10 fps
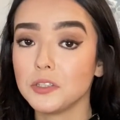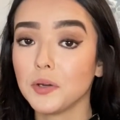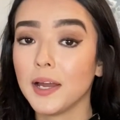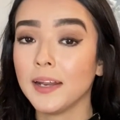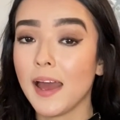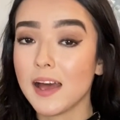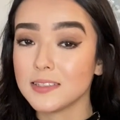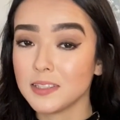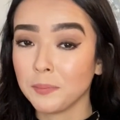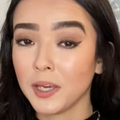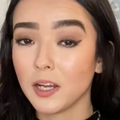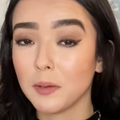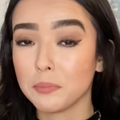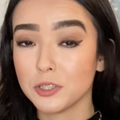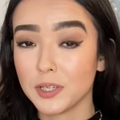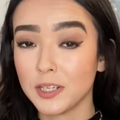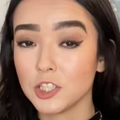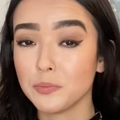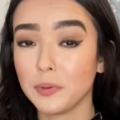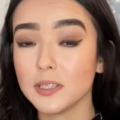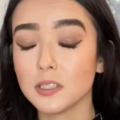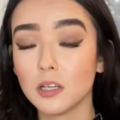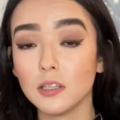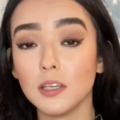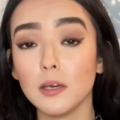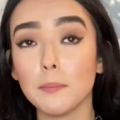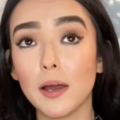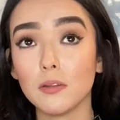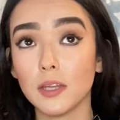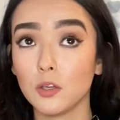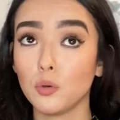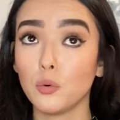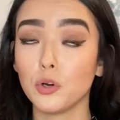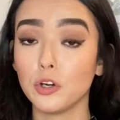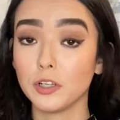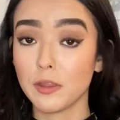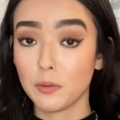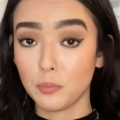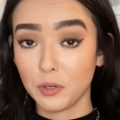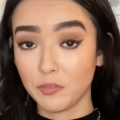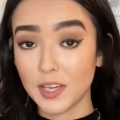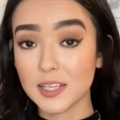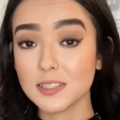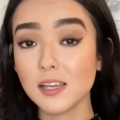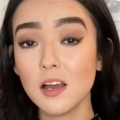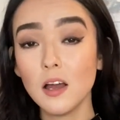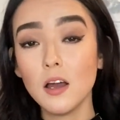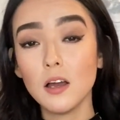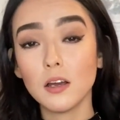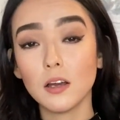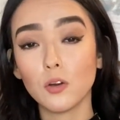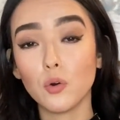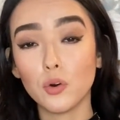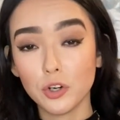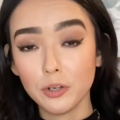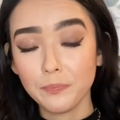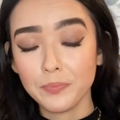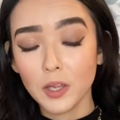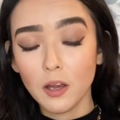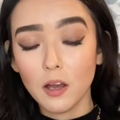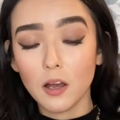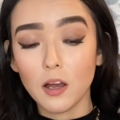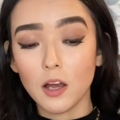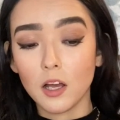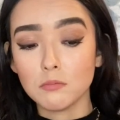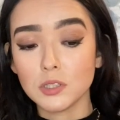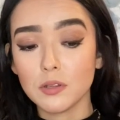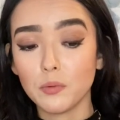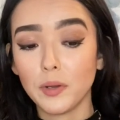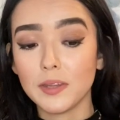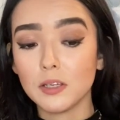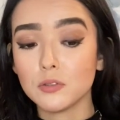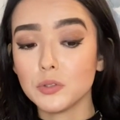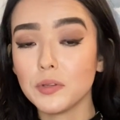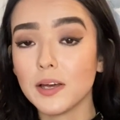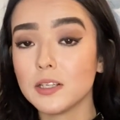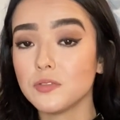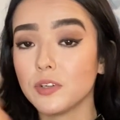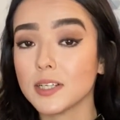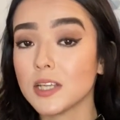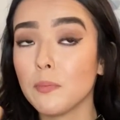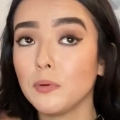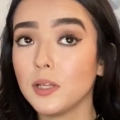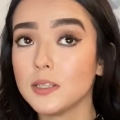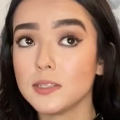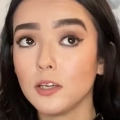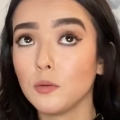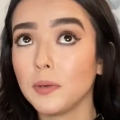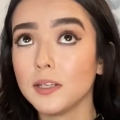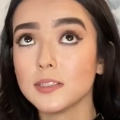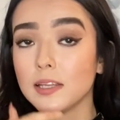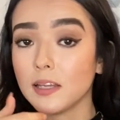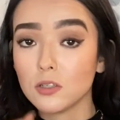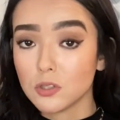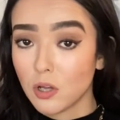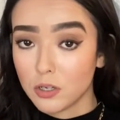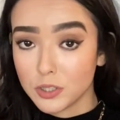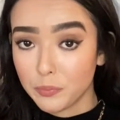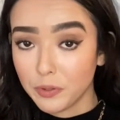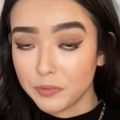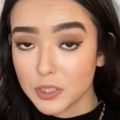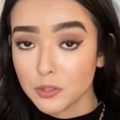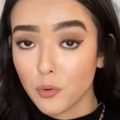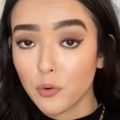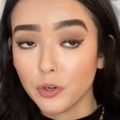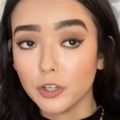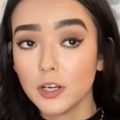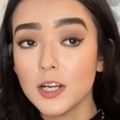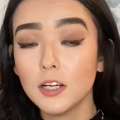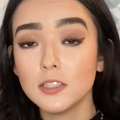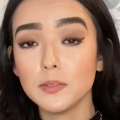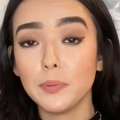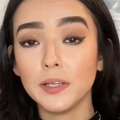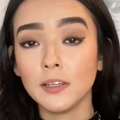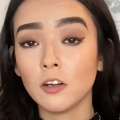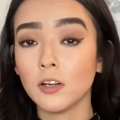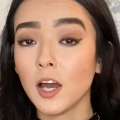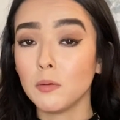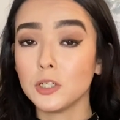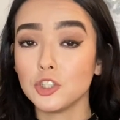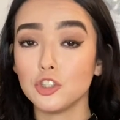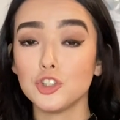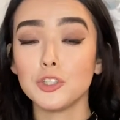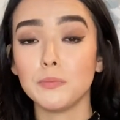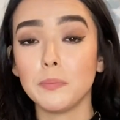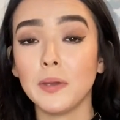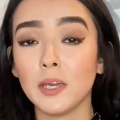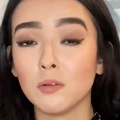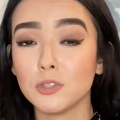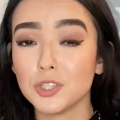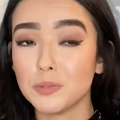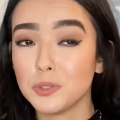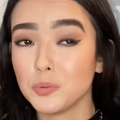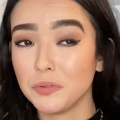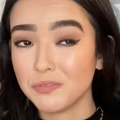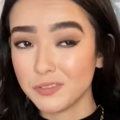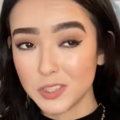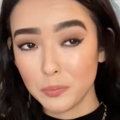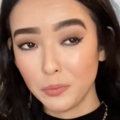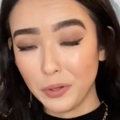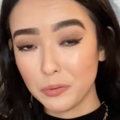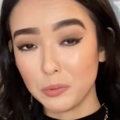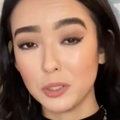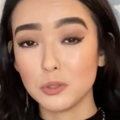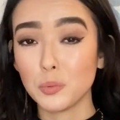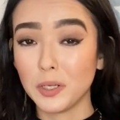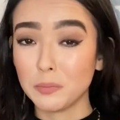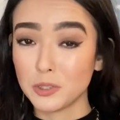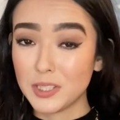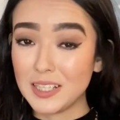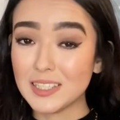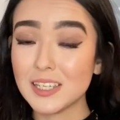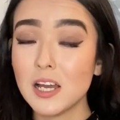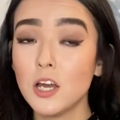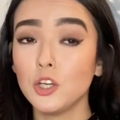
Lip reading: is you kind of estimate a percentage based on the amount that you earned the previous quarter. So the way that you do that is, for example, let's say you made $10,000 the previous quarter. Depending on how much you should be paying, which is between 15.3 to 20%,